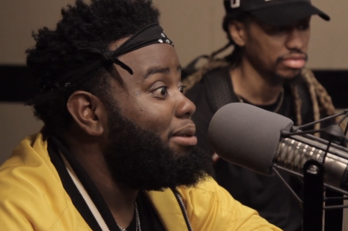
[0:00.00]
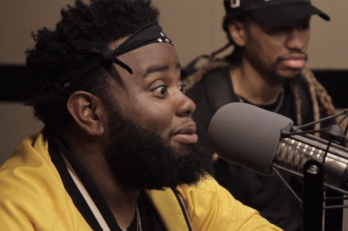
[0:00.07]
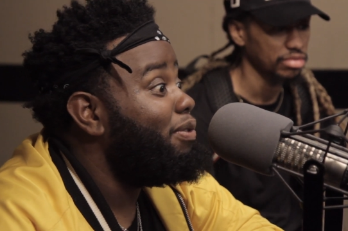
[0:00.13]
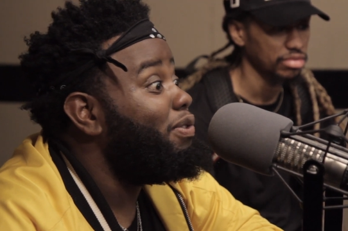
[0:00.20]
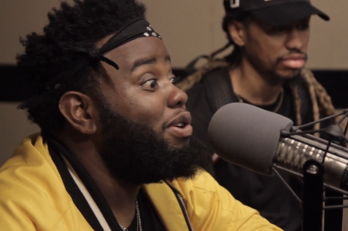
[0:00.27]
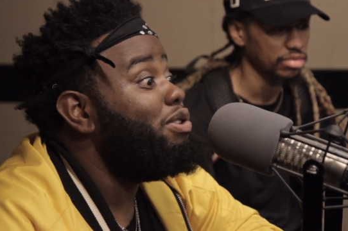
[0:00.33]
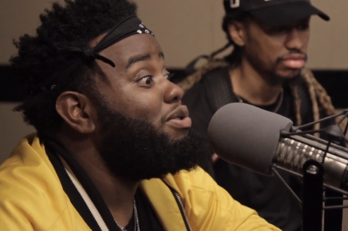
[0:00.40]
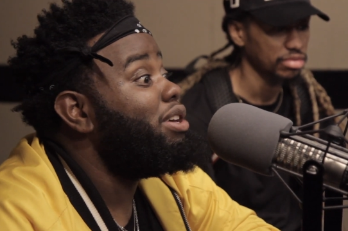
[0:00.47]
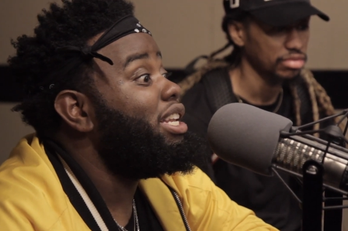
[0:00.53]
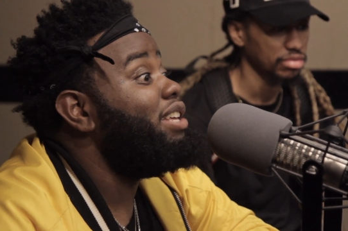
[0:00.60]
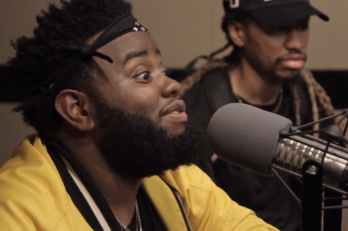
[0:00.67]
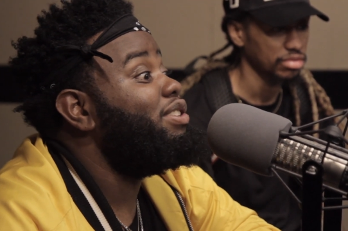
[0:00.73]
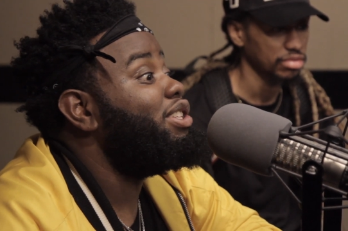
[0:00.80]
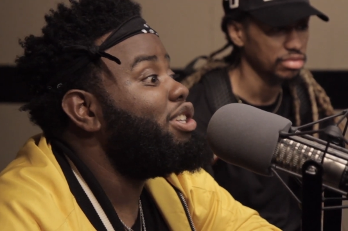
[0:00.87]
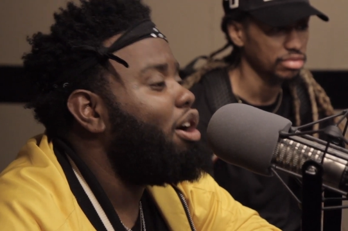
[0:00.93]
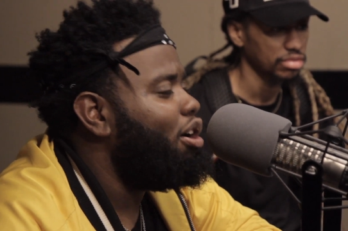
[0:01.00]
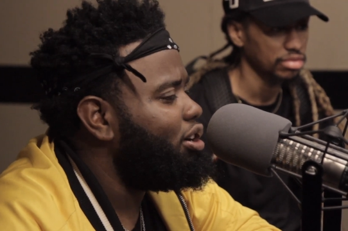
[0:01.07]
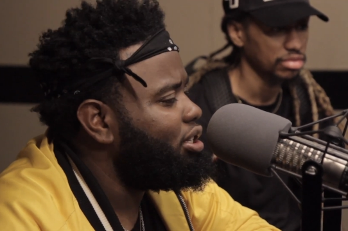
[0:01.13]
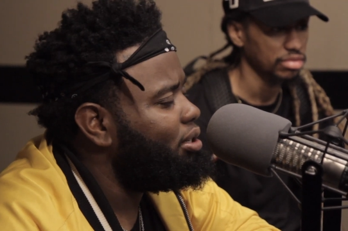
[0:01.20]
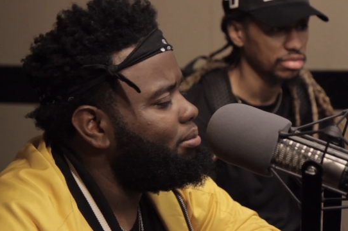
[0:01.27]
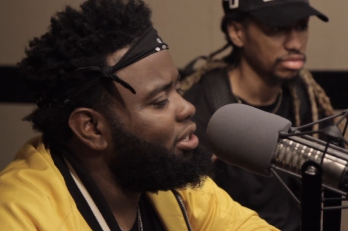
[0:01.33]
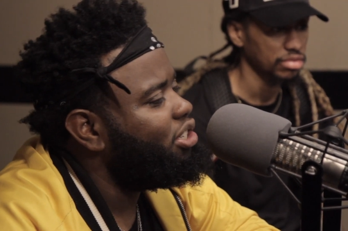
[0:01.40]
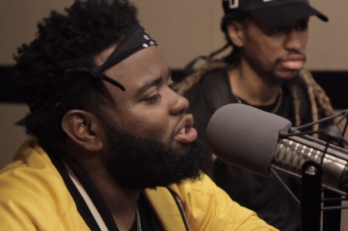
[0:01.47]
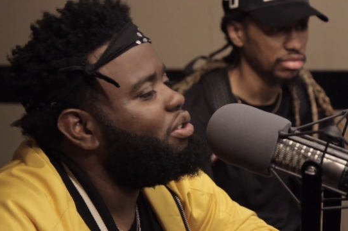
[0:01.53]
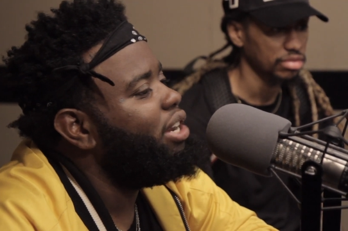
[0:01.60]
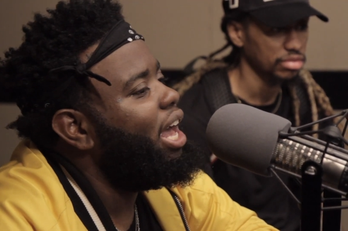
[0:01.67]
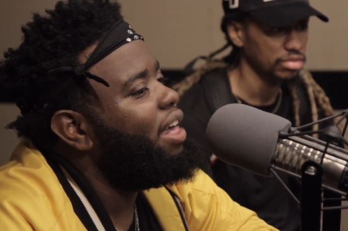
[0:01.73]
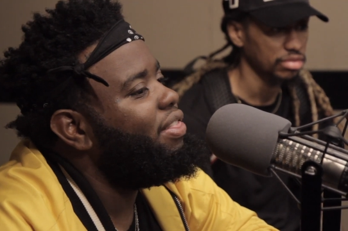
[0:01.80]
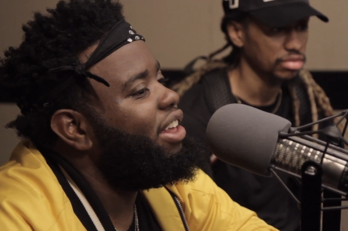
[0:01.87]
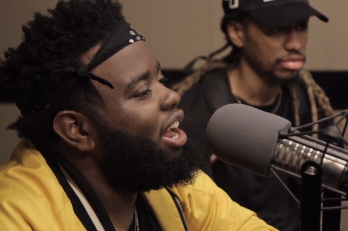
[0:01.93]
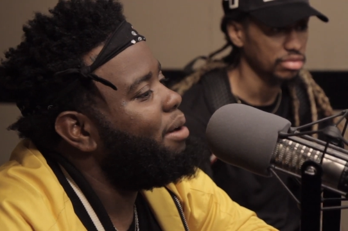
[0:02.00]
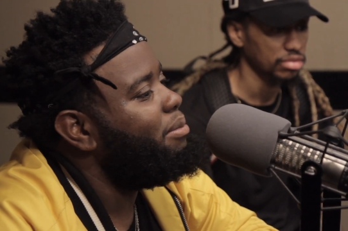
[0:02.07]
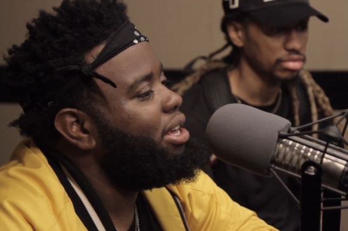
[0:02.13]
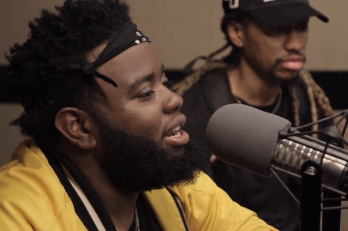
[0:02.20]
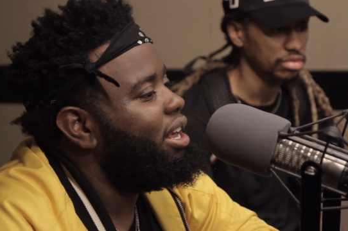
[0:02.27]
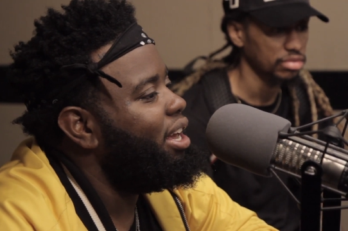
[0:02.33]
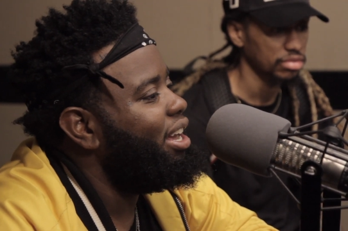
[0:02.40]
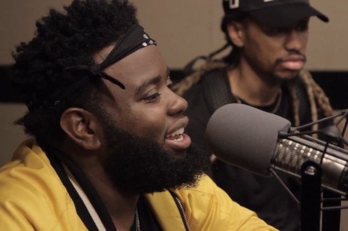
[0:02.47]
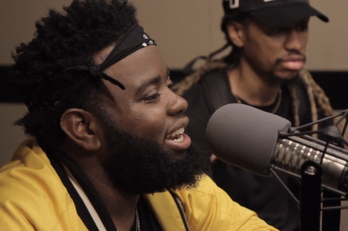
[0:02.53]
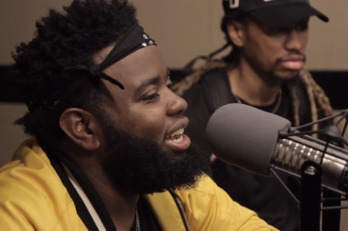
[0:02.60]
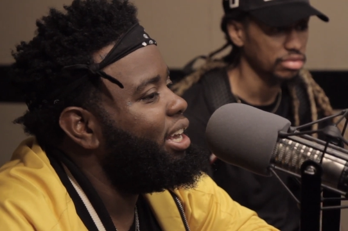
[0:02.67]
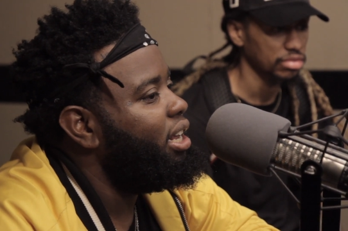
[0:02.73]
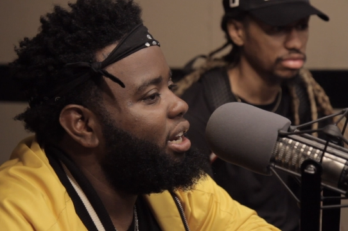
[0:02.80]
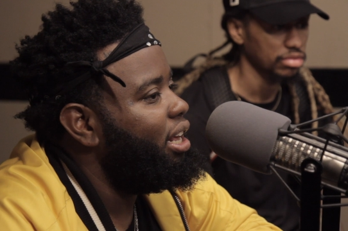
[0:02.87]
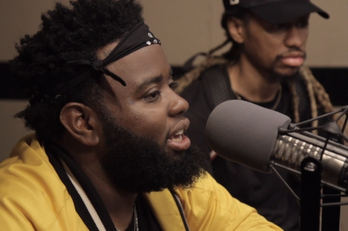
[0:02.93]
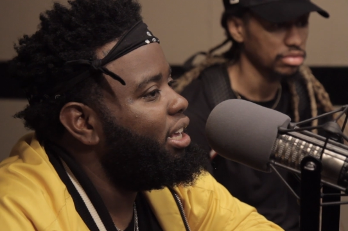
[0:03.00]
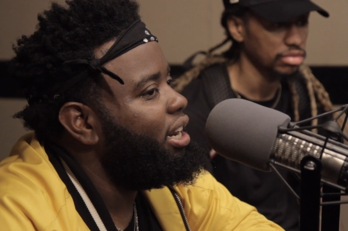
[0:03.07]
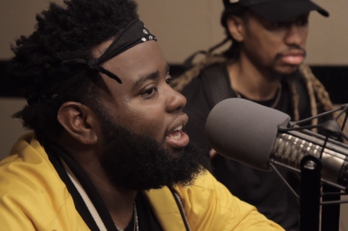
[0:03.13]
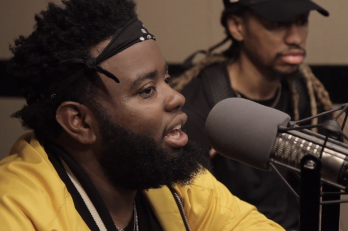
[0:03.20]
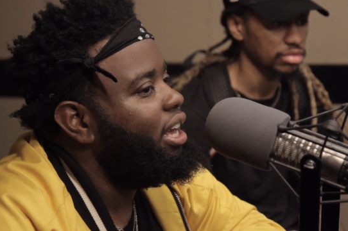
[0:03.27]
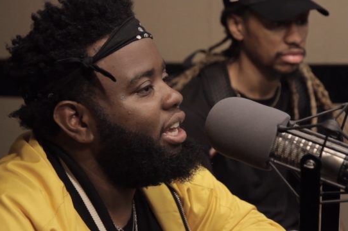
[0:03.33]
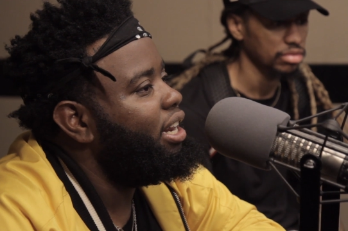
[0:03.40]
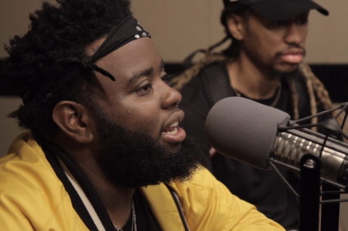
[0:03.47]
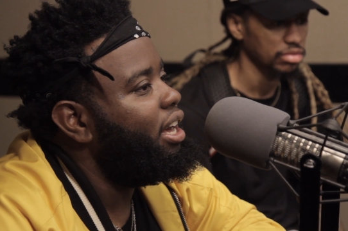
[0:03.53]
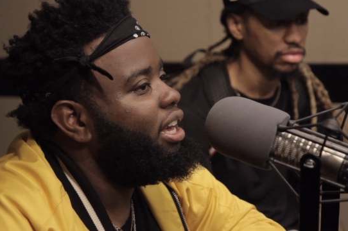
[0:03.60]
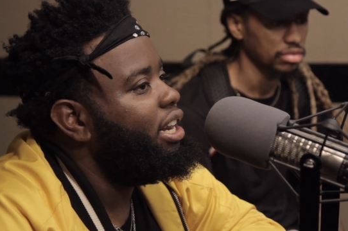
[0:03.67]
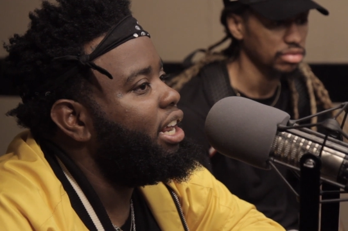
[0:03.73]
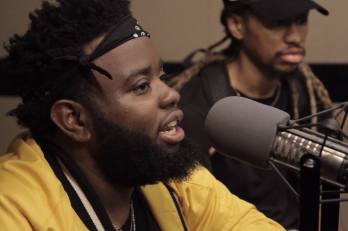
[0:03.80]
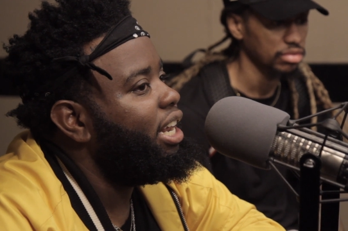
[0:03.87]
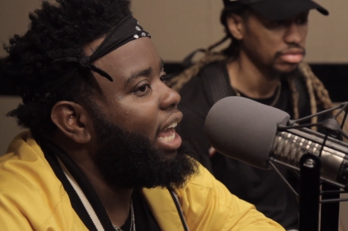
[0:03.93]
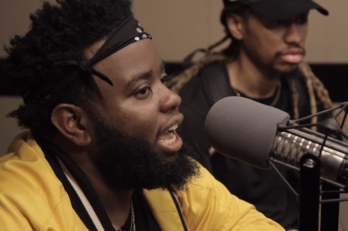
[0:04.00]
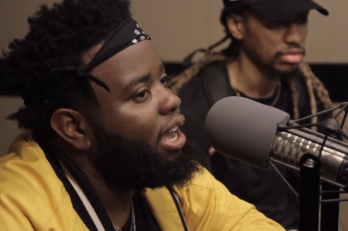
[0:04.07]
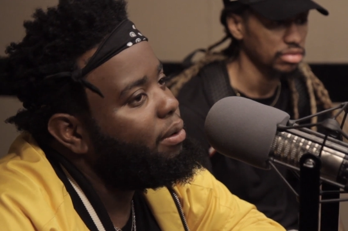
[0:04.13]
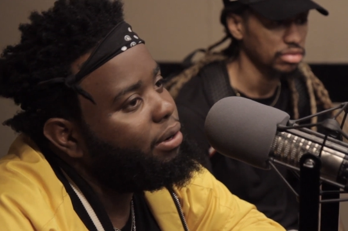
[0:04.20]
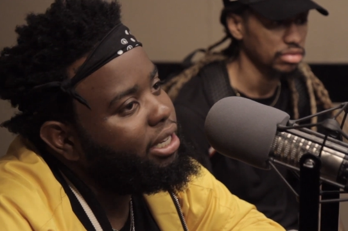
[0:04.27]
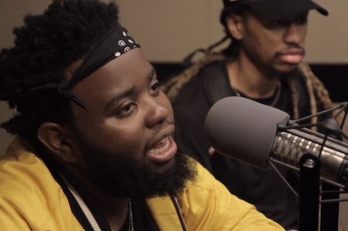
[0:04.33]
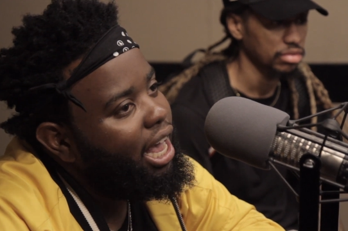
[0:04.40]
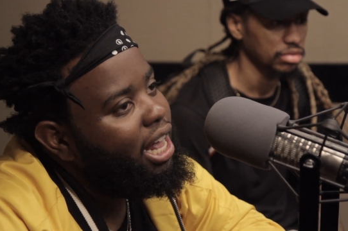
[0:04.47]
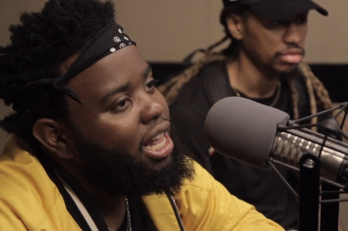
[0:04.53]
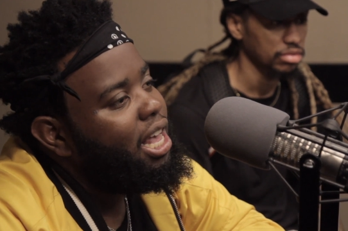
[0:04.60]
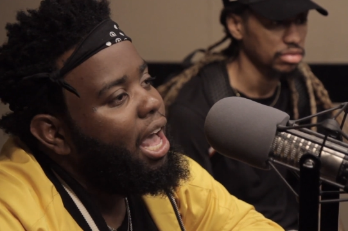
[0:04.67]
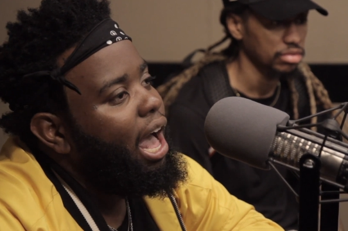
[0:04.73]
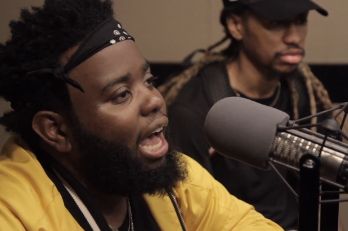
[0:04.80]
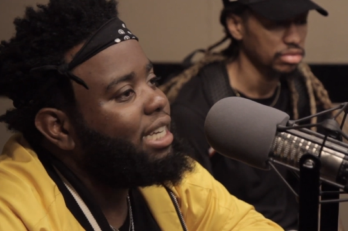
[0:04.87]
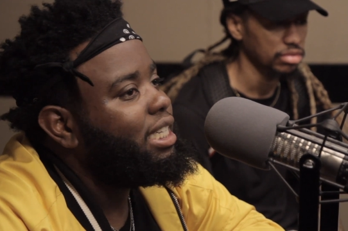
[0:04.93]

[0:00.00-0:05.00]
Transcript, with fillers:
Speaker 1: before you can even talk to me. So yeah. now that I'm in a in a, in a in a in a lane with that, I